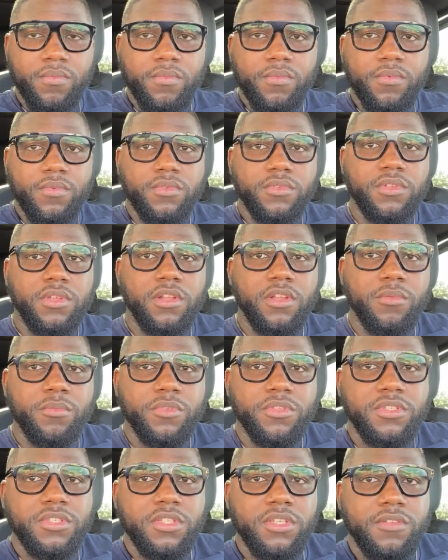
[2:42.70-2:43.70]
So let me
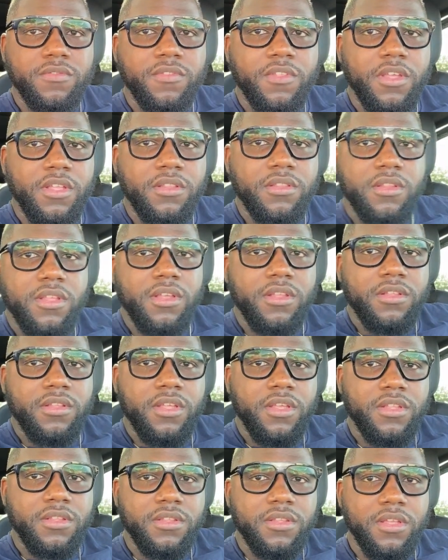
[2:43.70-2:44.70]
see if
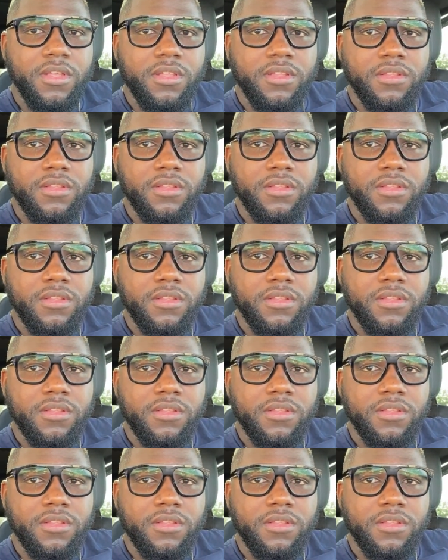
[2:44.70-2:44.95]
that